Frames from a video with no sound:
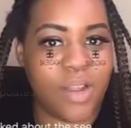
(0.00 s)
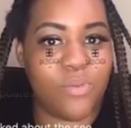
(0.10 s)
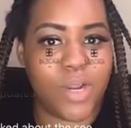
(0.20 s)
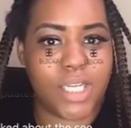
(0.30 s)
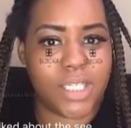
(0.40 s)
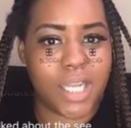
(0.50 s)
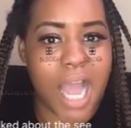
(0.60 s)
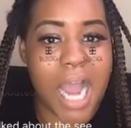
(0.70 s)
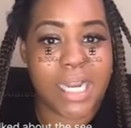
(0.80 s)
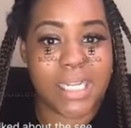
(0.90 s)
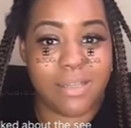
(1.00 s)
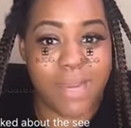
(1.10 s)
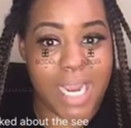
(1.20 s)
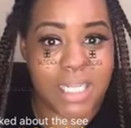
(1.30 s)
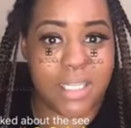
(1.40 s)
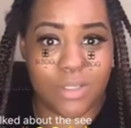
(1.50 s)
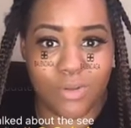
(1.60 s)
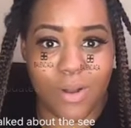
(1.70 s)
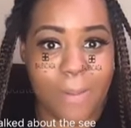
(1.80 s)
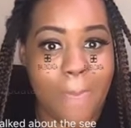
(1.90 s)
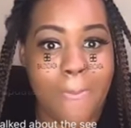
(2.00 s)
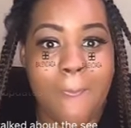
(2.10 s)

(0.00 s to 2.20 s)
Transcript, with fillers: which I need some answers on."